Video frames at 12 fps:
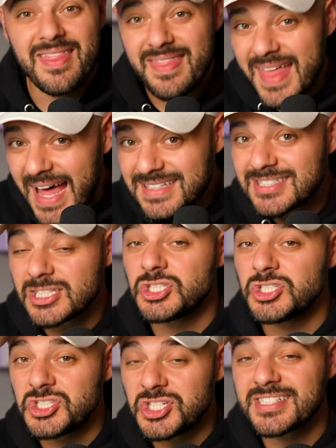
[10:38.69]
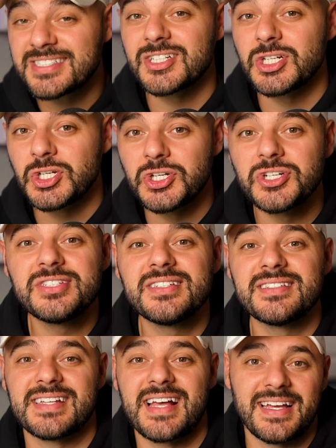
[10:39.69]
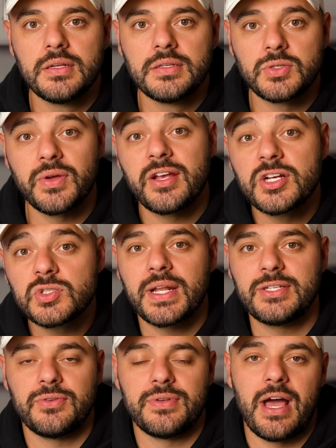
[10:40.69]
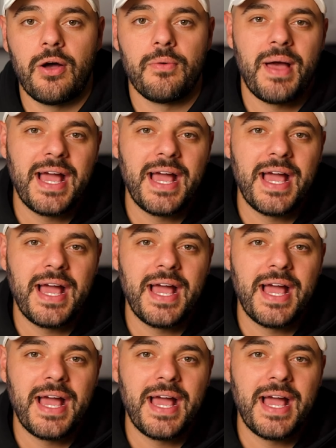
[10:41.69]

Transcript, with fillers: That's just good design. So here's what I do now.